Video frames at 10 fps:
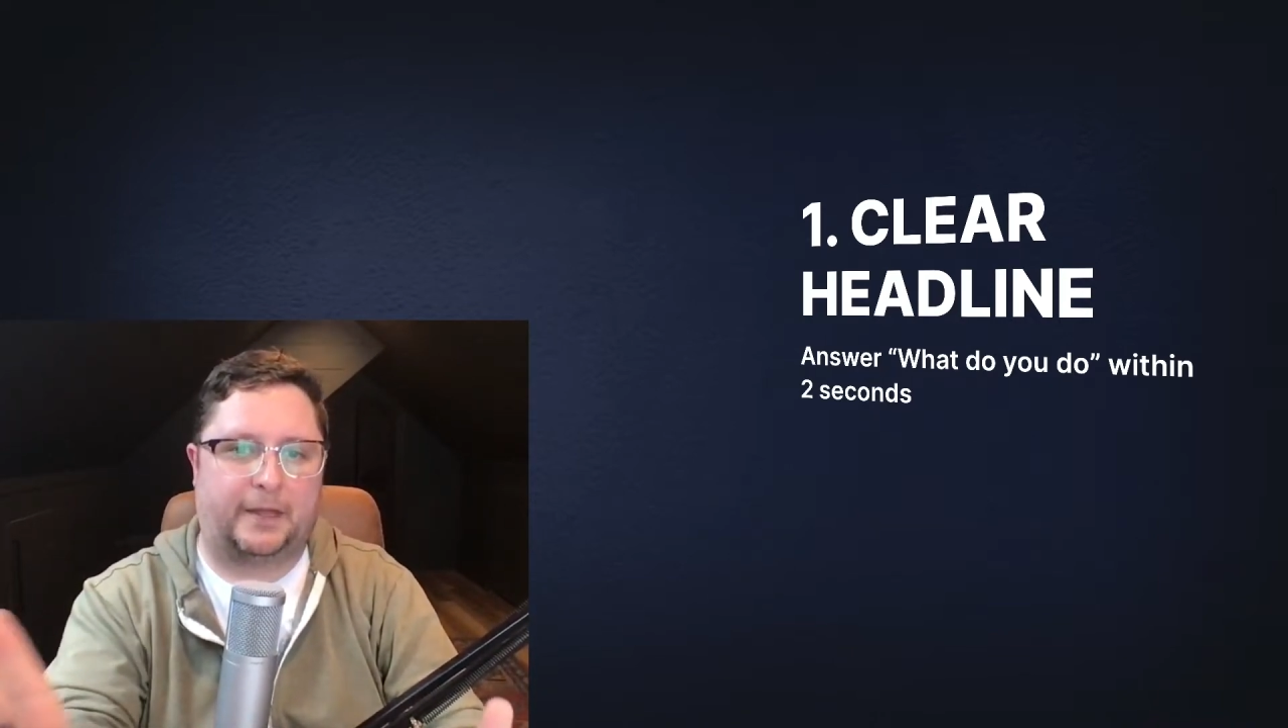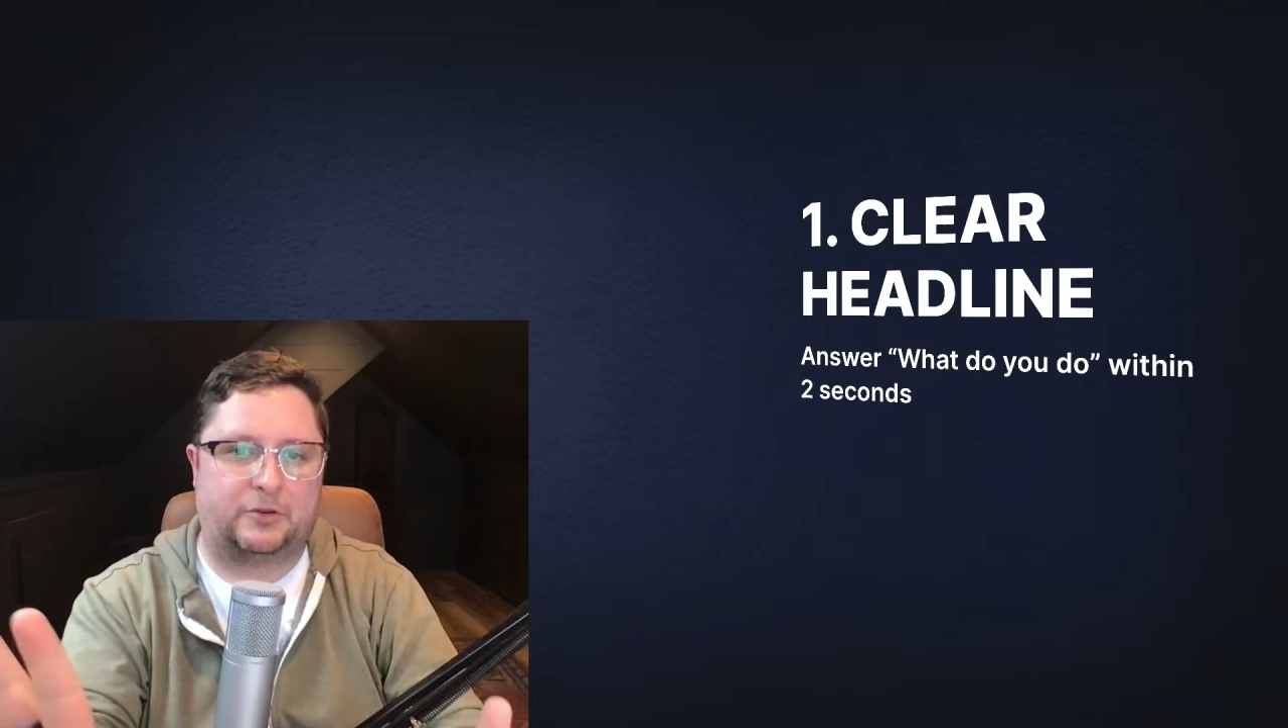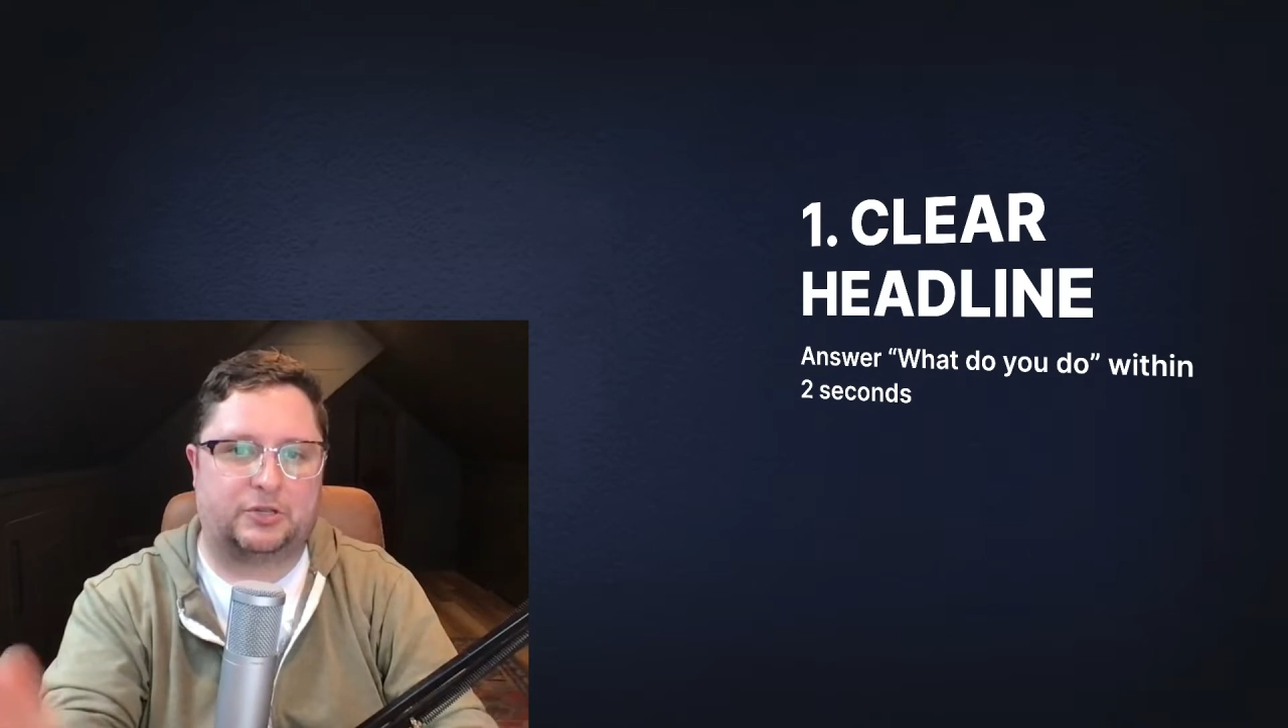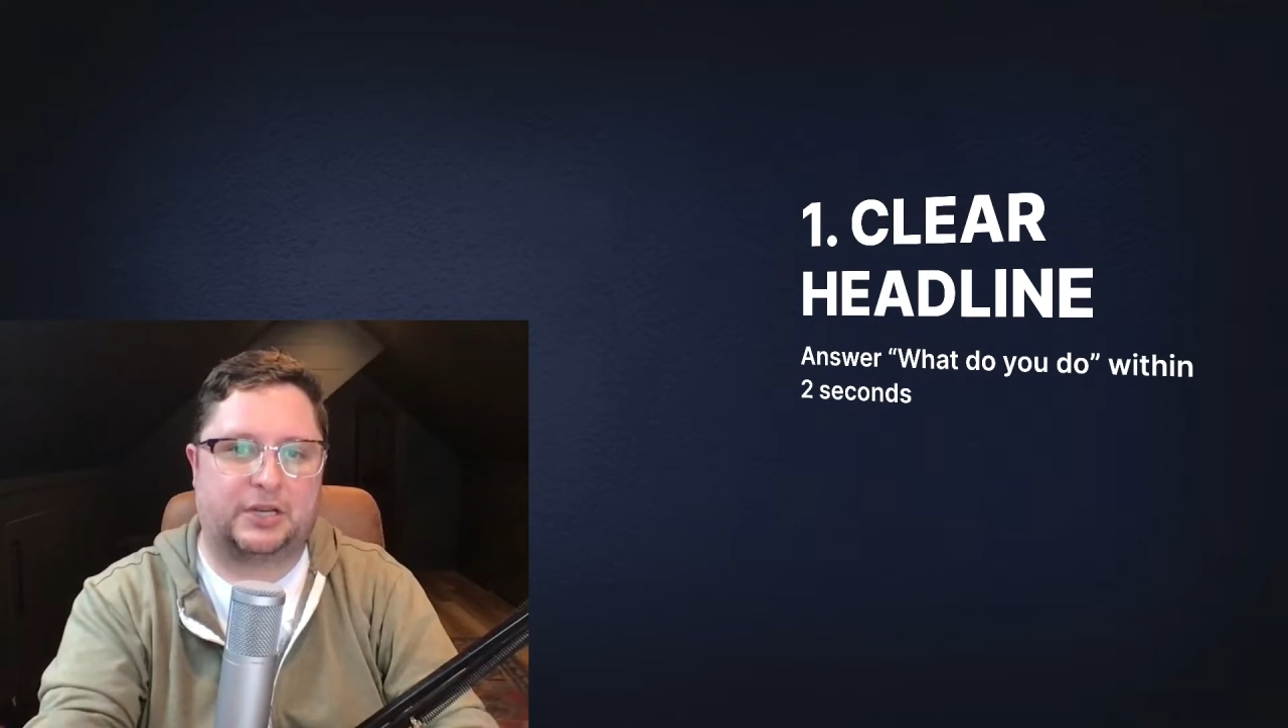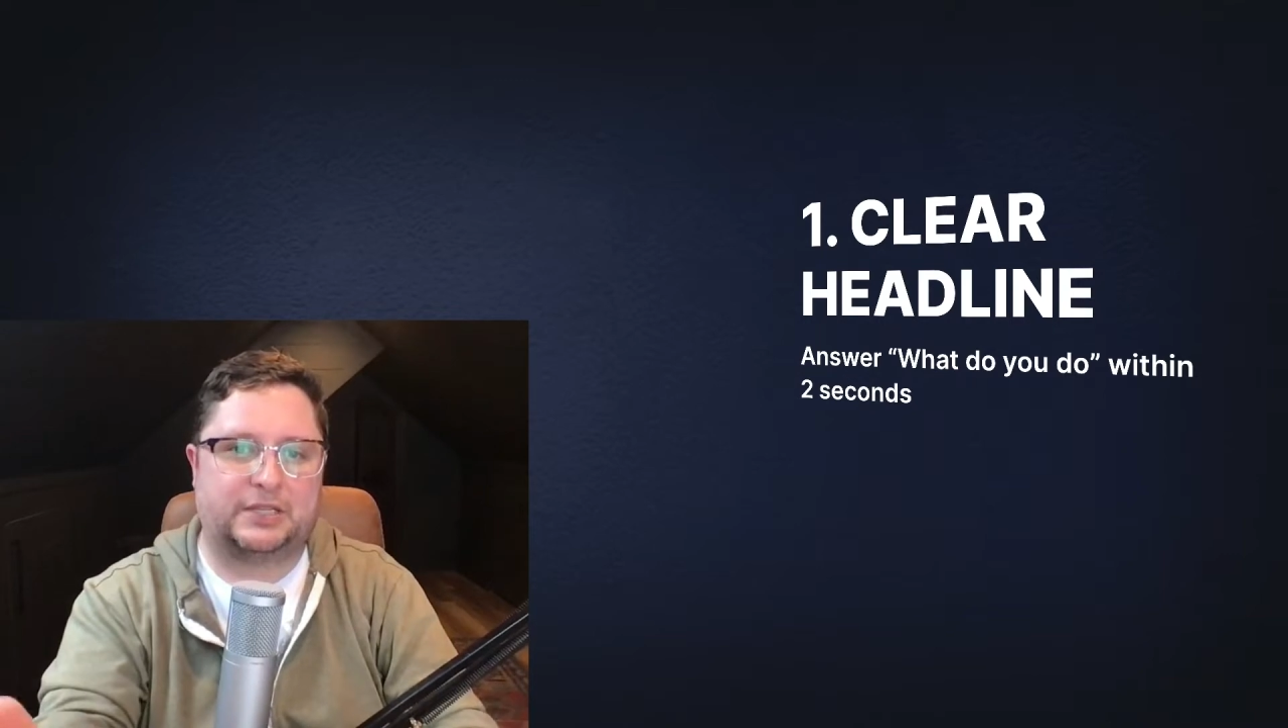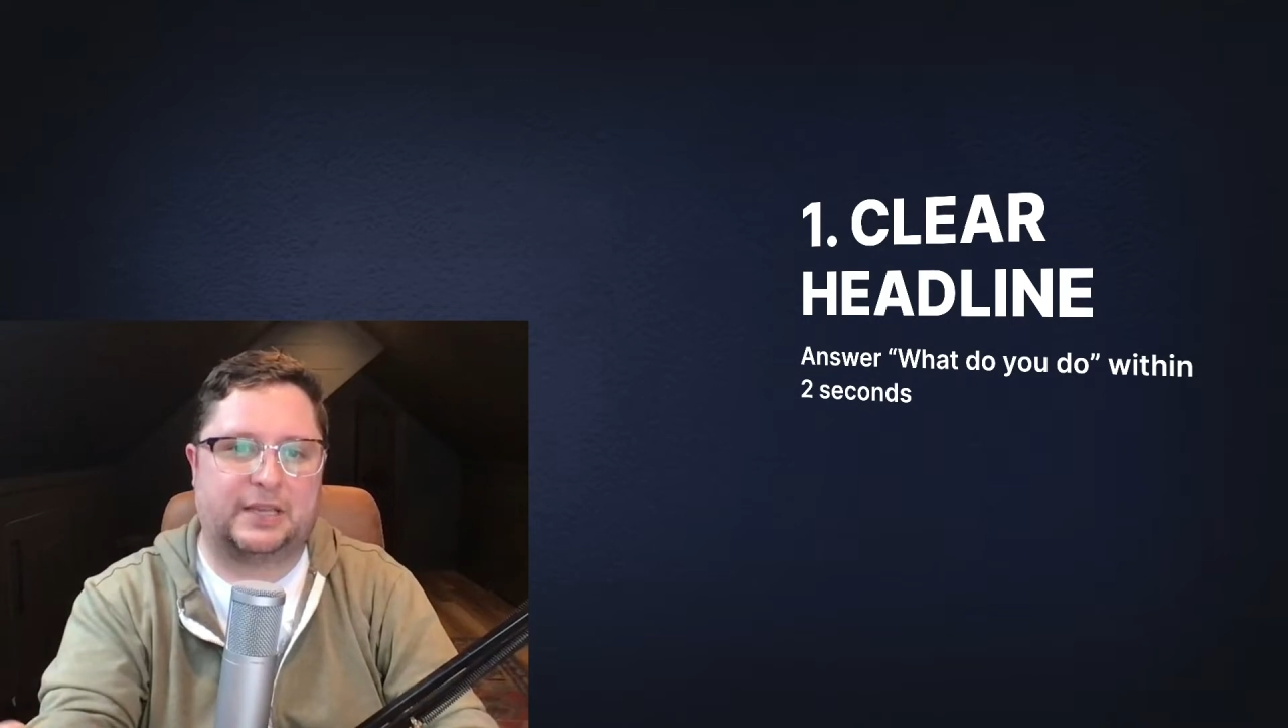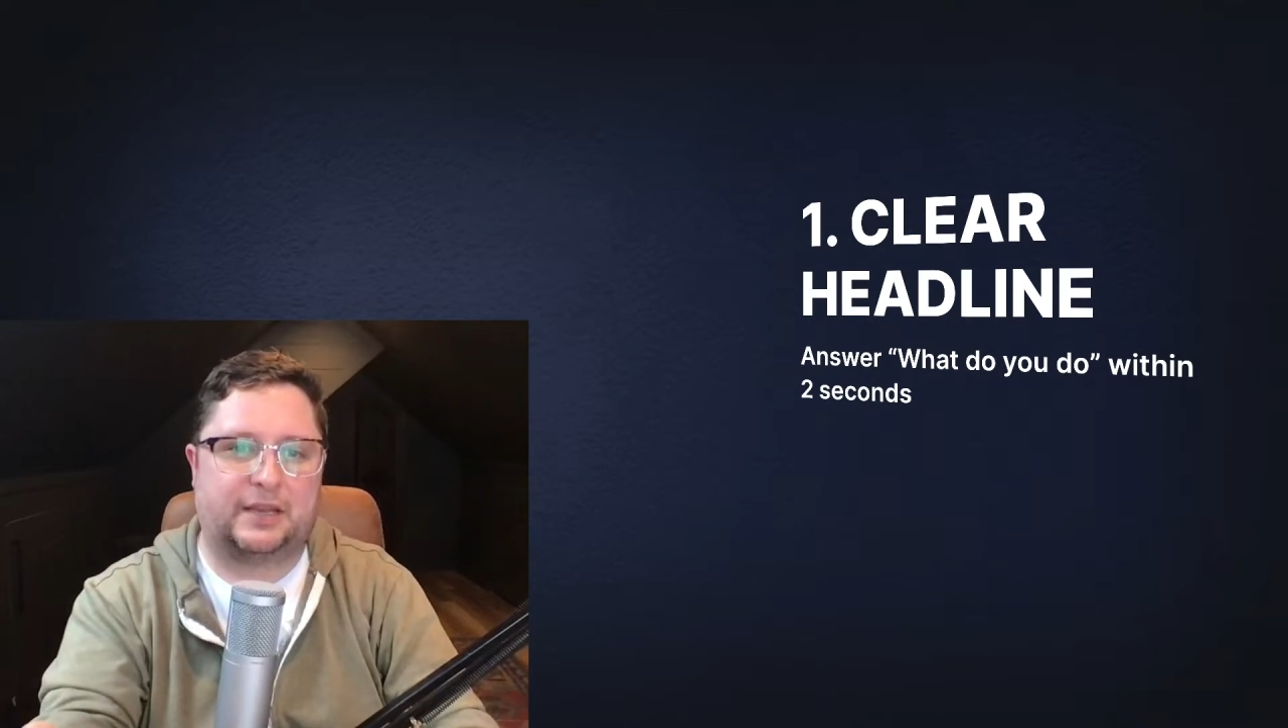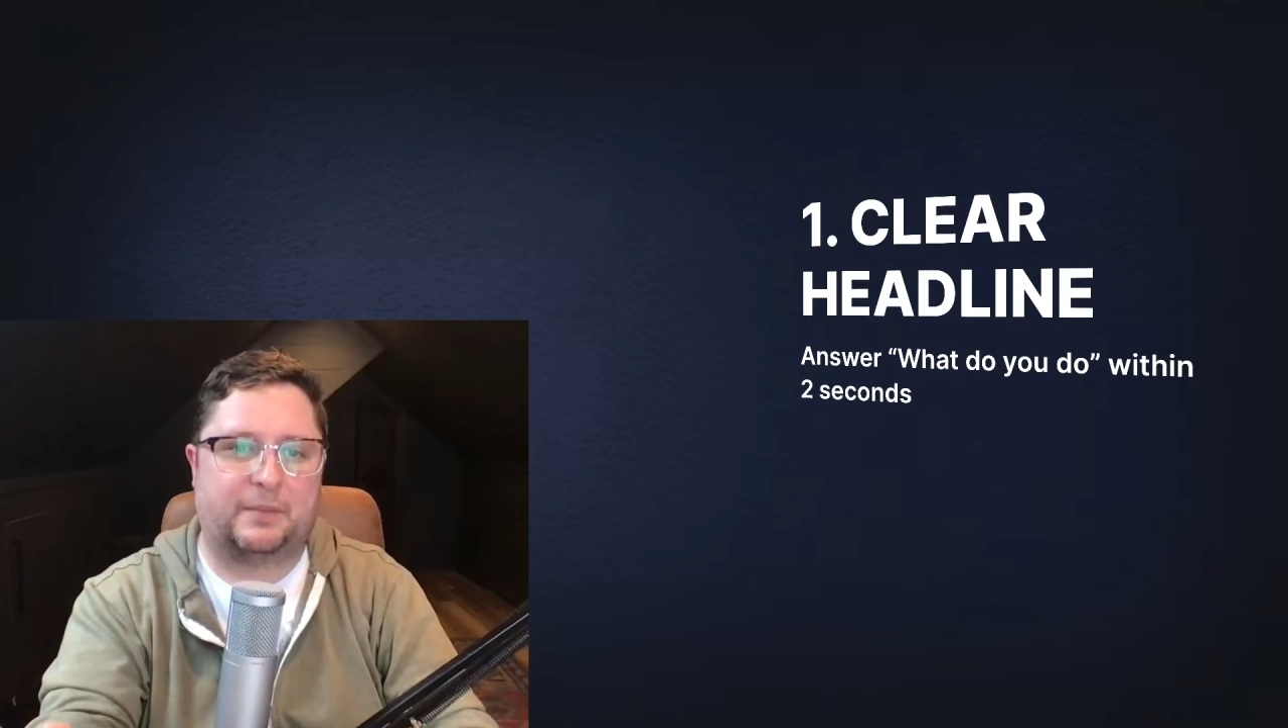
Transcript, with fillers: and you just think